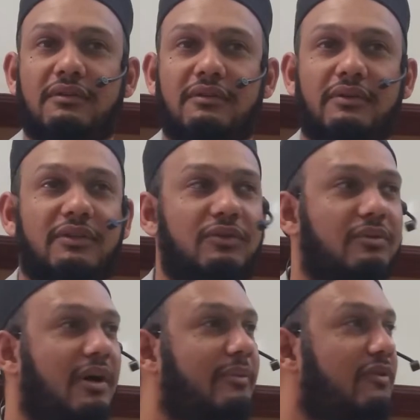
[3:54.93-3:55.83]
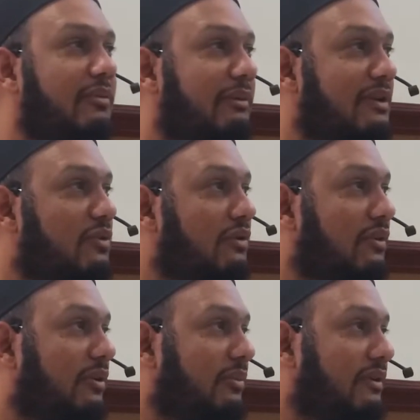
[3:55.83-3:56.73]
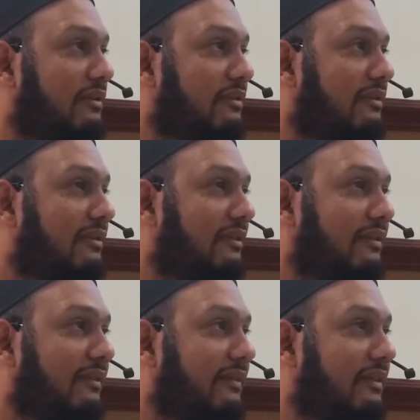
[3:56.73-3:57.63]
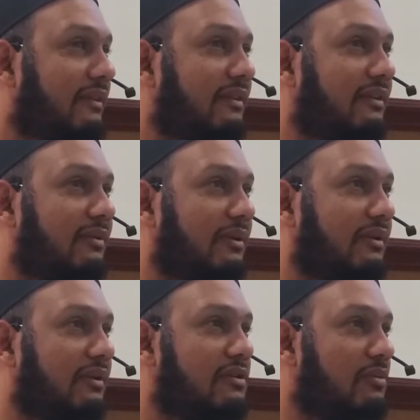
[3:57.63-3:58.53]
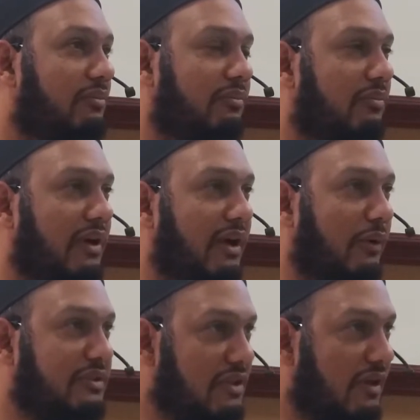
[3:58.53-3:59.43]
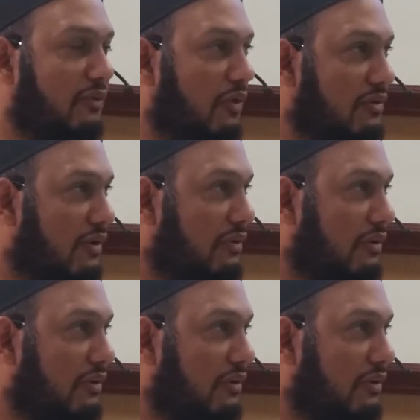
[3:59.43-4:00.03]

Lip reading: 1, 2. How many of you have memorized Surah Al-Rahman? 1. Okay, so I was thinking of doing Surah